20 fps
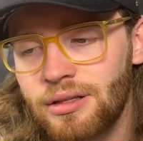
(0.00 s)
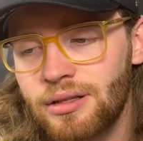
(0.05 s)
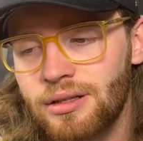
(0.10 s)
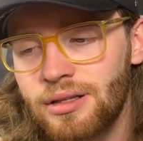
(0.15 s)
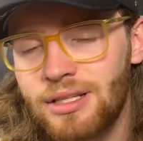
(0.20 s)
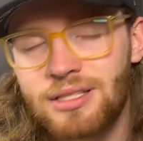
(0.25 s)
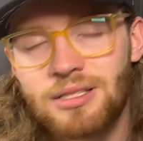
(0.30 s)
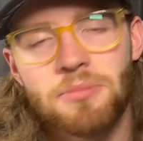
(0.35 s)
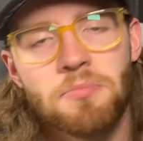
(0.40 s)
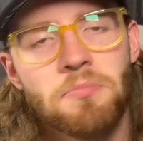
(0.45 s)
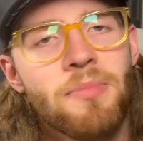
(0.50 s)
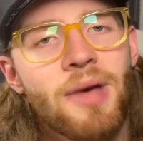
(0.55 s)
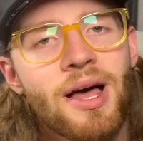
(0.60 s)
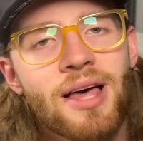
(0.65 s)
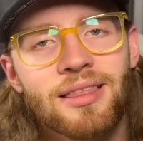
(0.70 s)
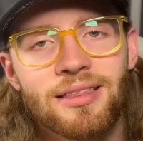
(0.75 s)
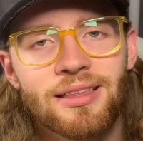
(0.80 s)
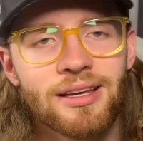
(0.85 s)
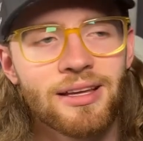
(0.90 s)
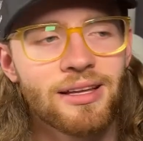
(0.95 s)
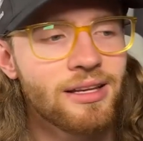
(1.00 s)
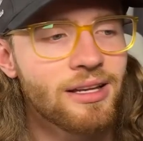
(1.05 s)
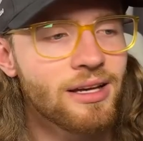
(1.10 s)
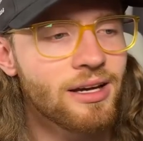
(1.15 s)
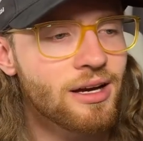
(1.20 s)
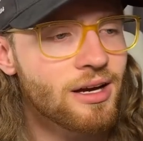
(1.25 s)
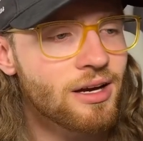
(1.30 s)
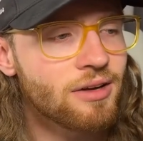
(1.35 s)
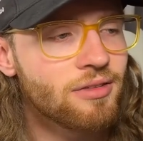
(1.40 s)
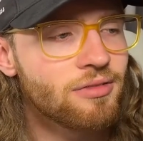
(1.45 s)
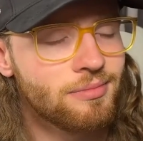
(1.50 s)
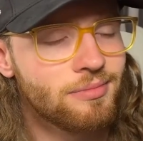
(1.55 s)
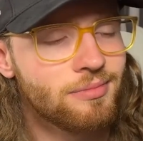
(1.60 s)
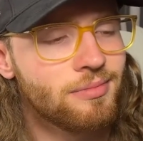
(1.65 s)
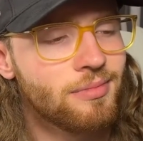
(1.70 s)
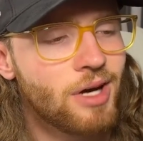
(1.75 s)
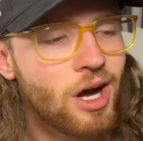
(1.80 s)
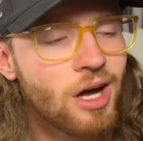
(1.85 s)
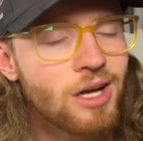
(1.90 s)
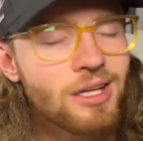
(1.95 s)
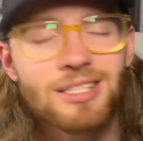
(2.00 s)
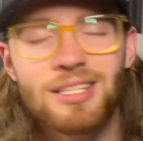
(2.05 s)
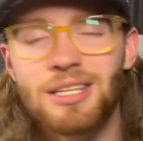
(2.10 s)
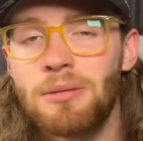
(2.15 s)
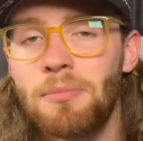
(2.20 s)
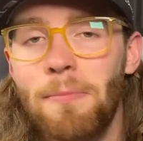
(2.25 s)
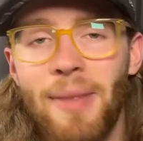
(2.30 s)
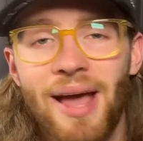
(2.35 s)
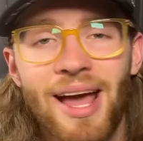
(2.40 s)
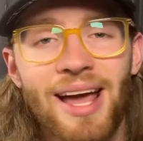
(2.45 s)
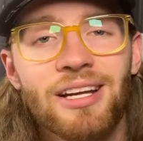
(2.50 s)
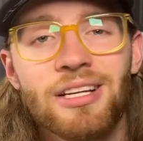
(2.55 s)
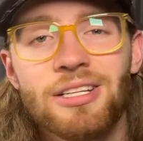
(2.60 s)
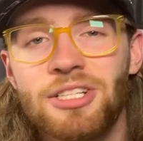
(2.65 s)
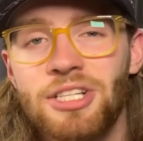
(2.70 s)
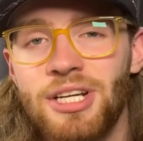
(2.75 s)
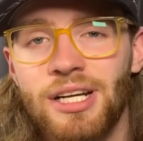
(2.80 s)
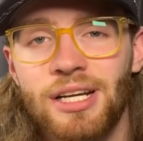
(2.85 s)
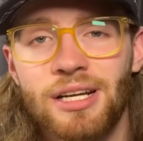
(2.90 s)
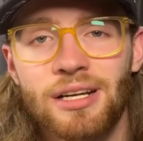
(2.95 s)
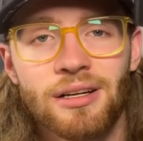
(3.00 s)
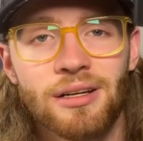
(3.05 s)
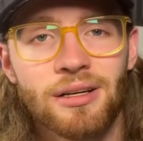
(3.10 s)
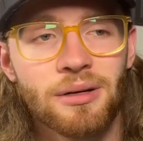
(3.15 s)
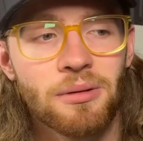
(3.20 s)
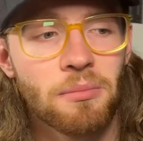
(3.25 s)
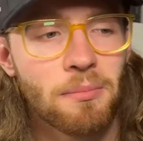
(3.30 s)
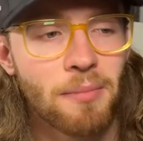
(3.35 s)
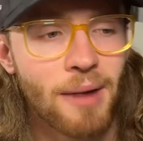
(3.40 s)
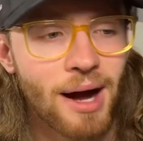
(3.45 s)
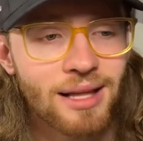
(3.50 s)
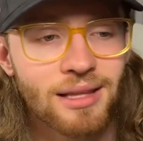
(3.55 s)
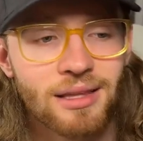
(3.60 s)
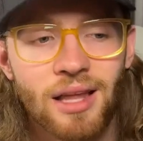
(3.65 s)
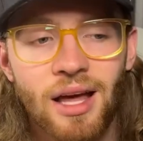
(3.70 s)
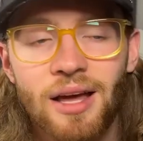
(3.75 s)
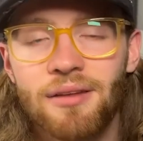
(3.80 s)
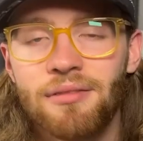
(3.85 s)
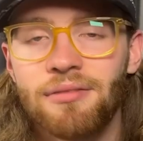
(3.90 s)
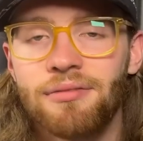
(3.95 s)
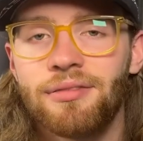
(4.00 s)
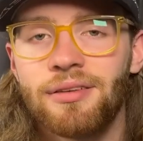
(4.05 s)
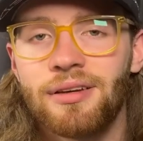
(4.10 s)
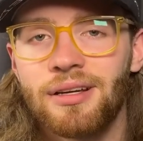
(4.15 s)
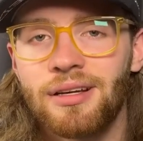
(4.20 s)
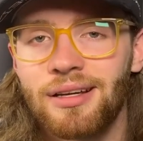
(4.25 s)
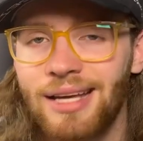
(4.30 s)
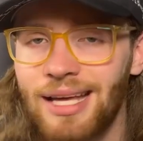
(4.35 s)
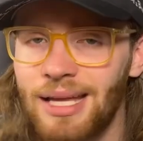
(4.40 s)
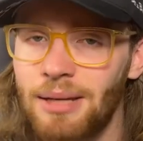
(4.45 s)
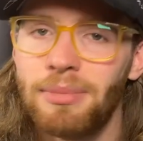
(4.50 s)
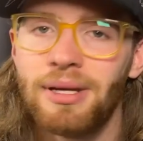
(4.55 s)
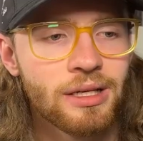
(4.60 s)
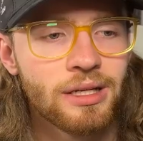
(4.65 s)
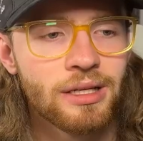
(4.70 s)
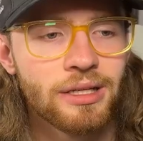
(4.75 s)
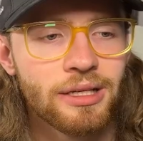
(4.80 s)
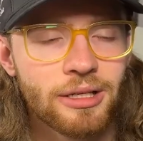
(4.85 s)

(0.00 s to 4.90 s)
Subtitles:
this method of honestly managing my life can be.